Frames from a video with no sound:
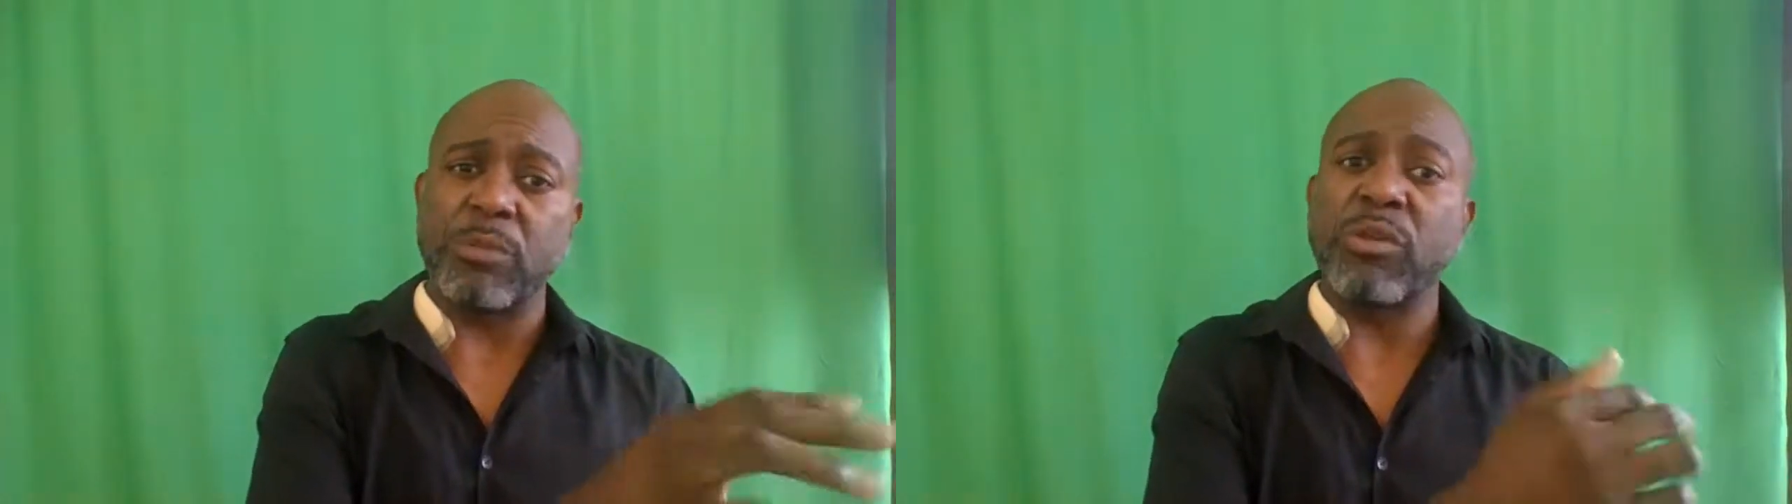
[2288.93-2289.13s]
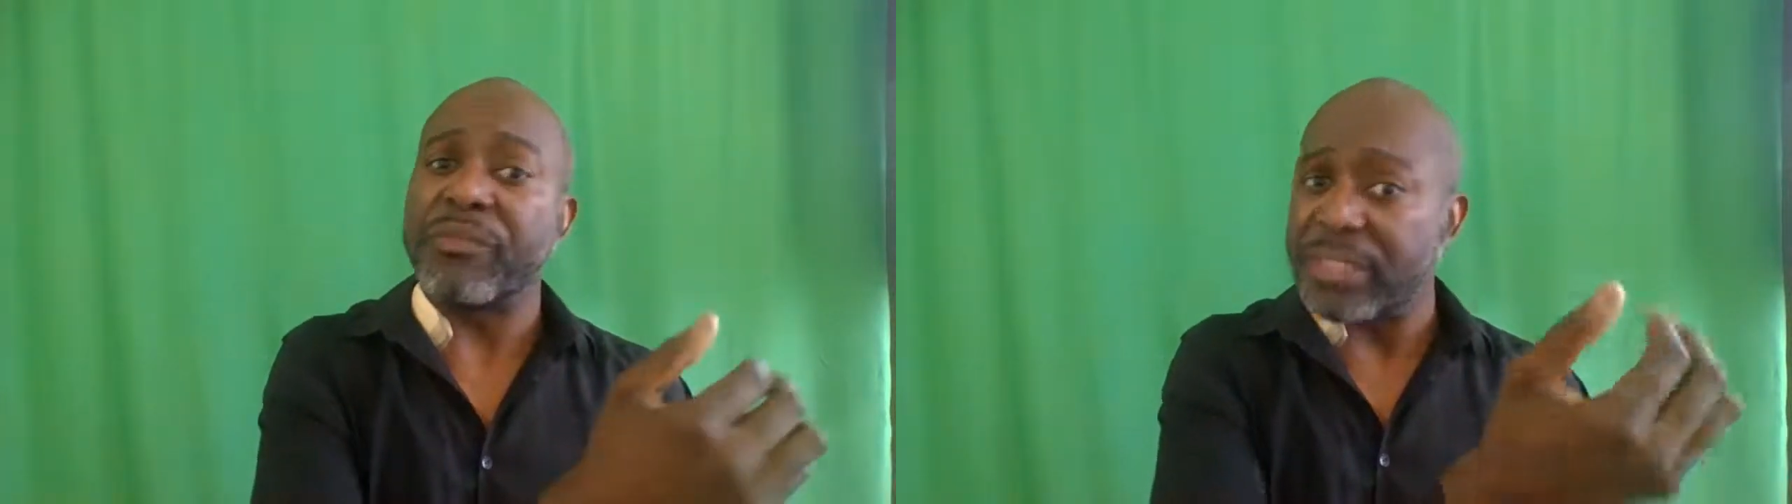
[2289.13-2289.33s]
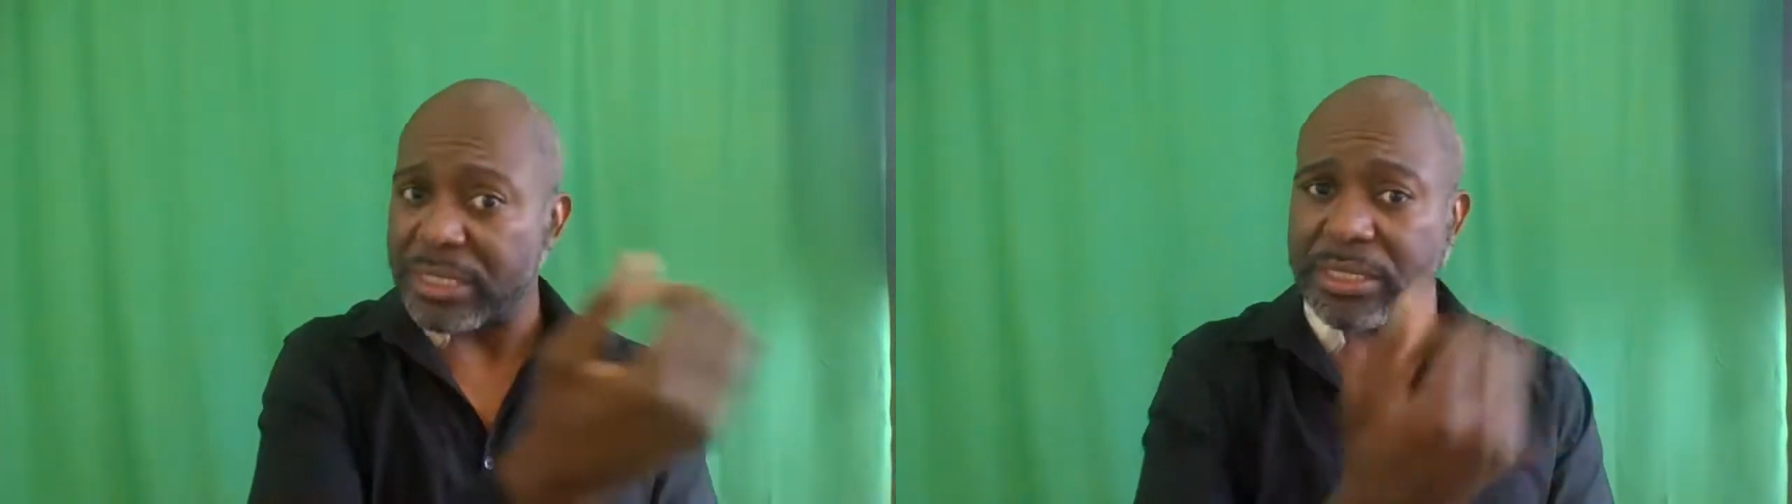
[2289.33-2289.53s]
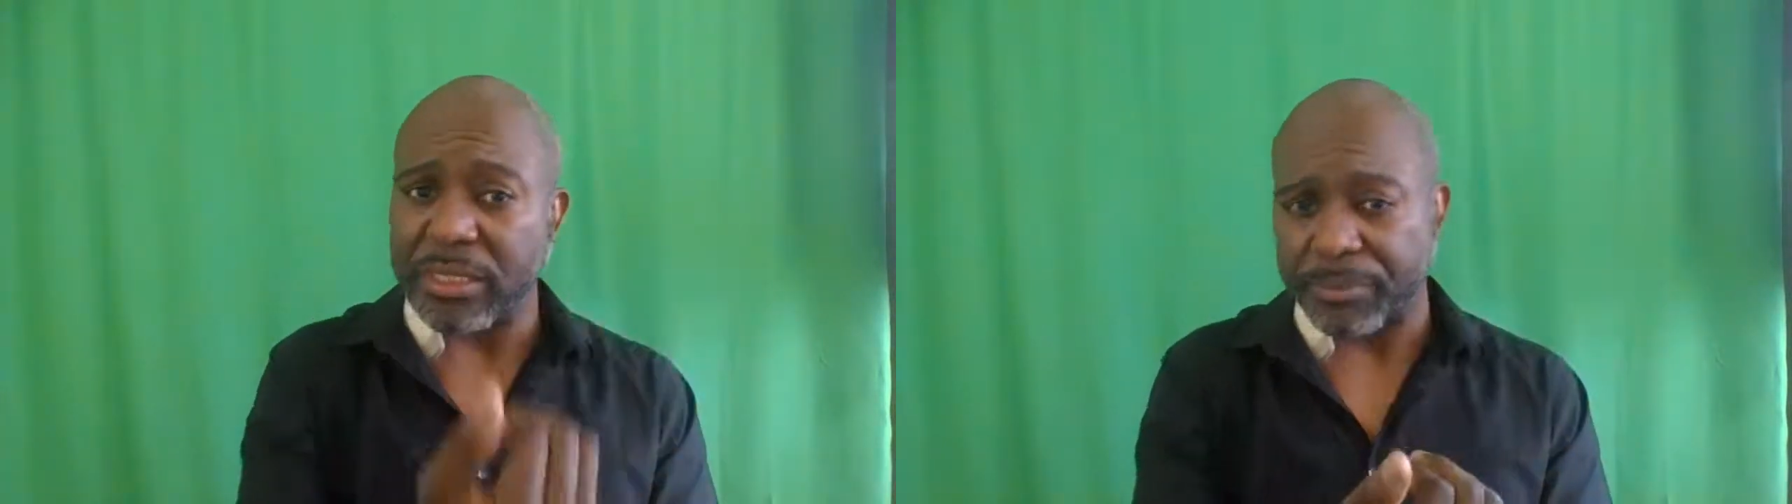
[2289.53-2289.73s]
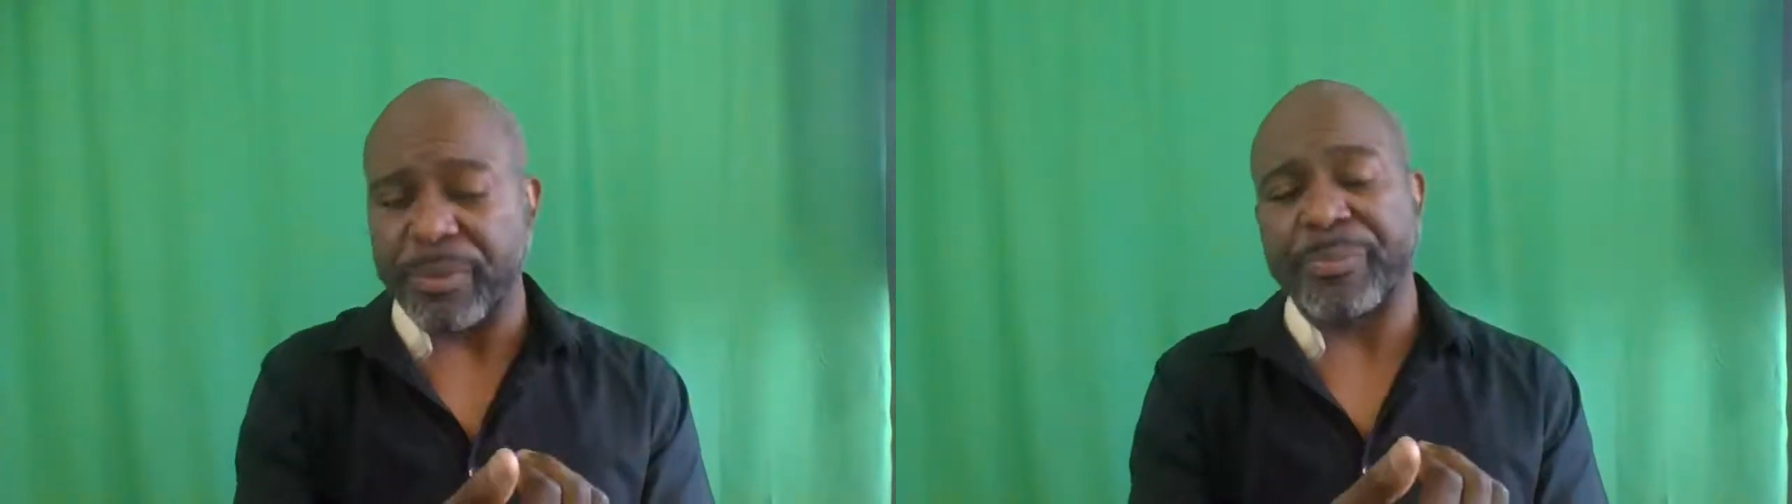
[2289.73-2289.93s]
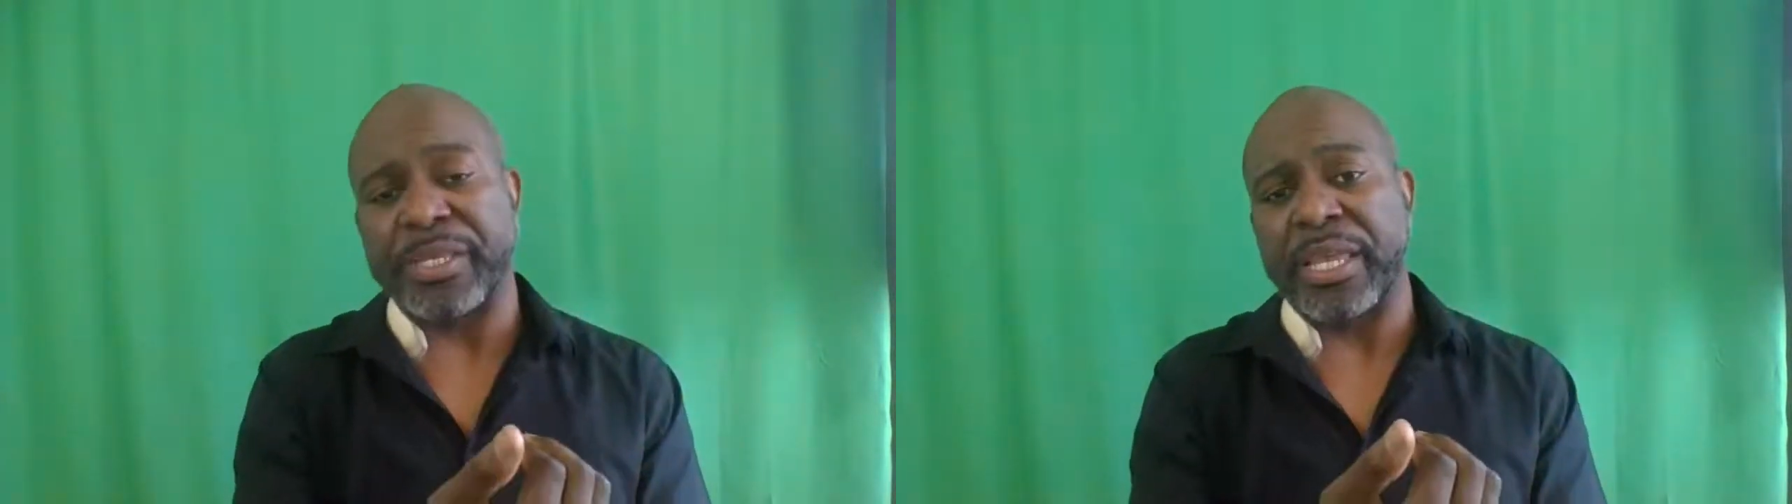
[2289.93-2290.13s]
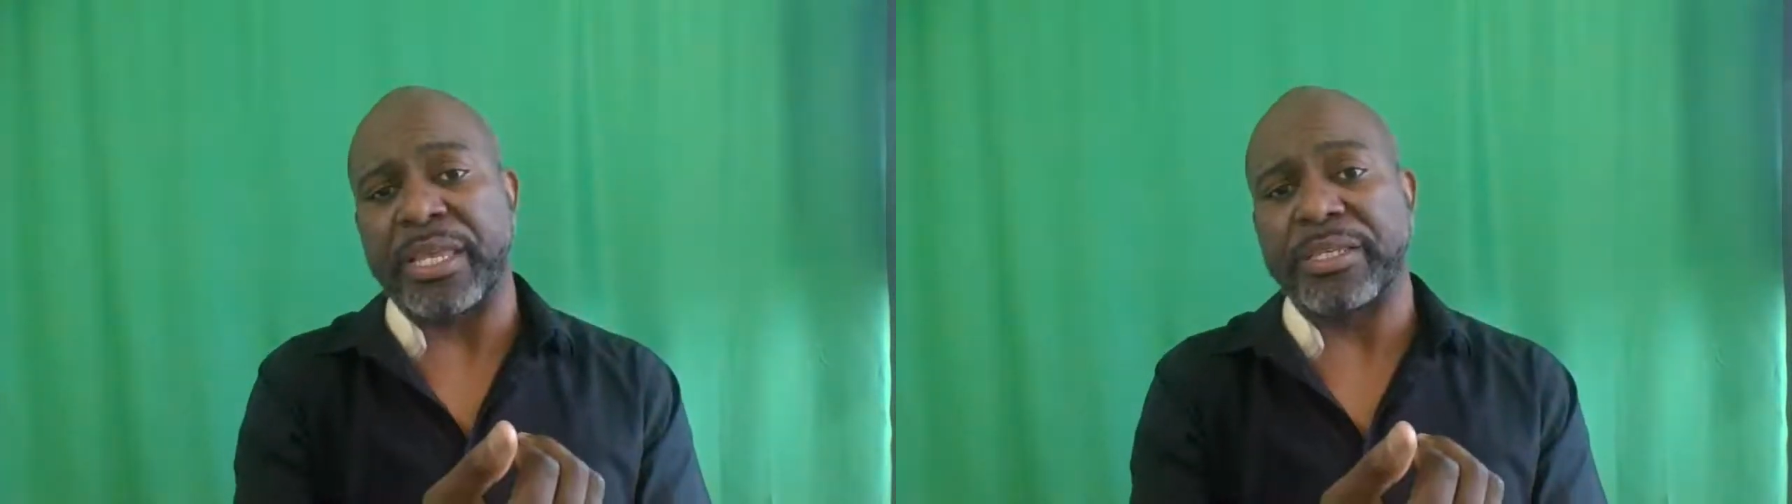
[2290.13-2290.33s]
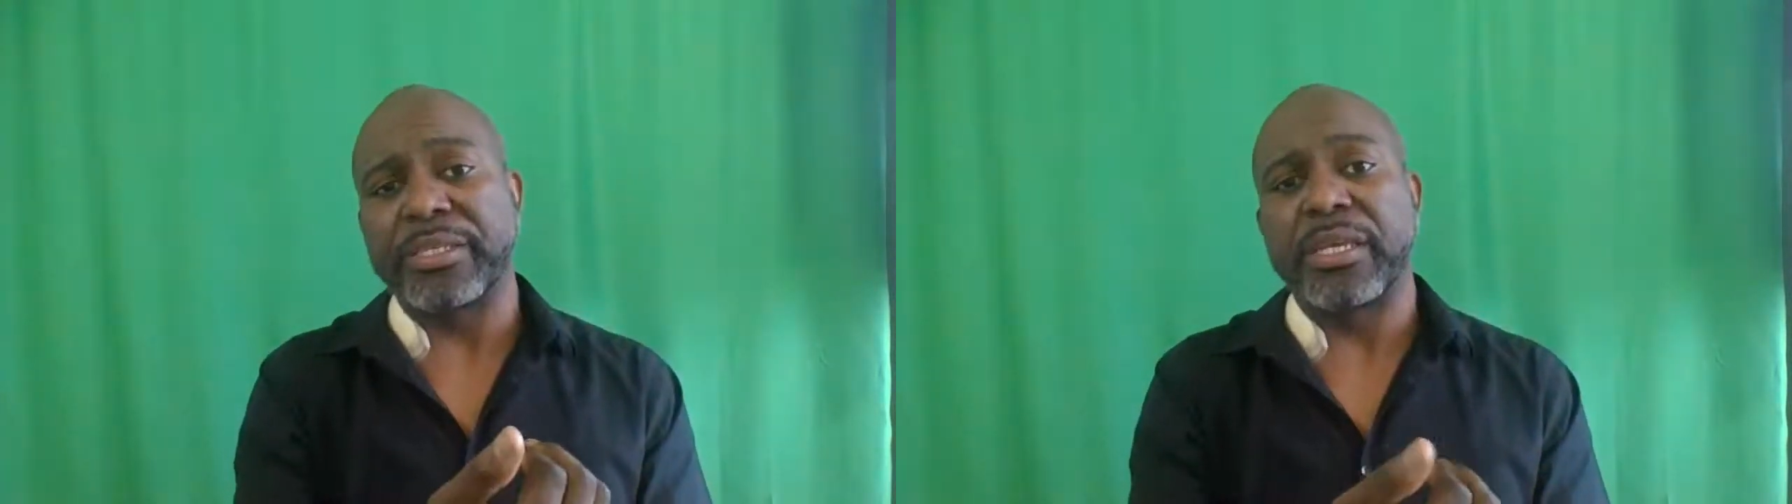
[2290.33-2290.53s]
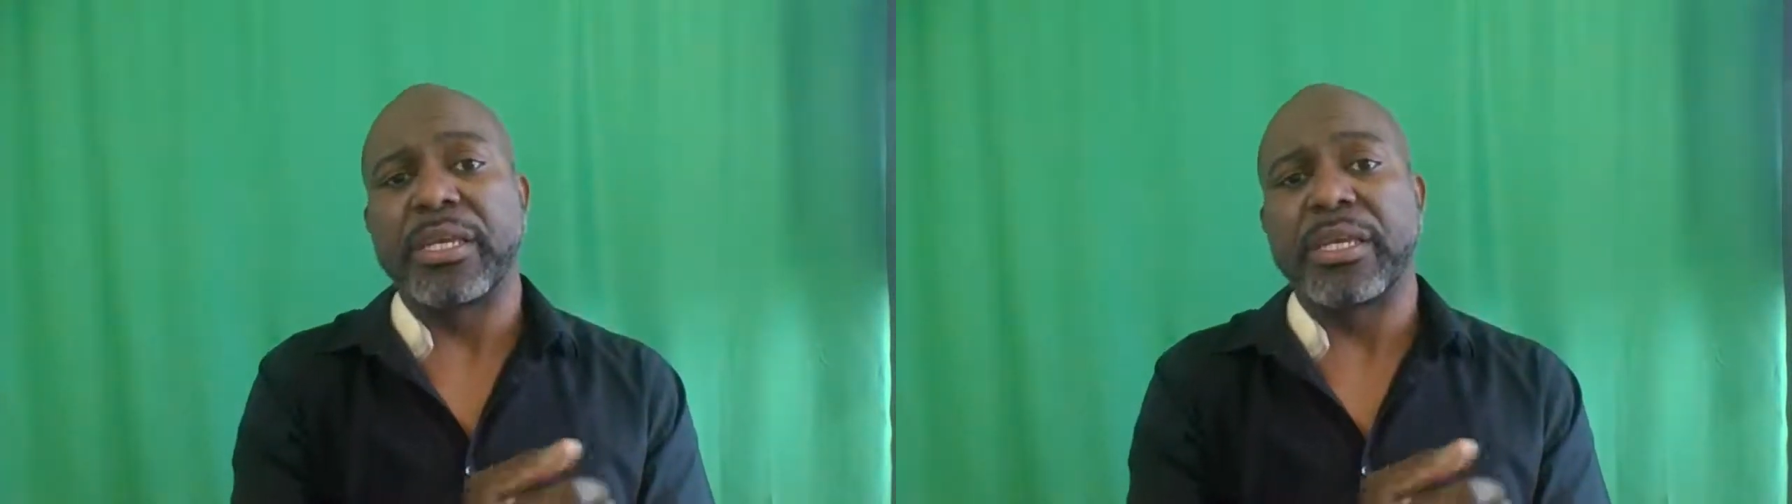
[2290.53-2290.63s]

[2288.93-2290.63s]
revisiting PPAs.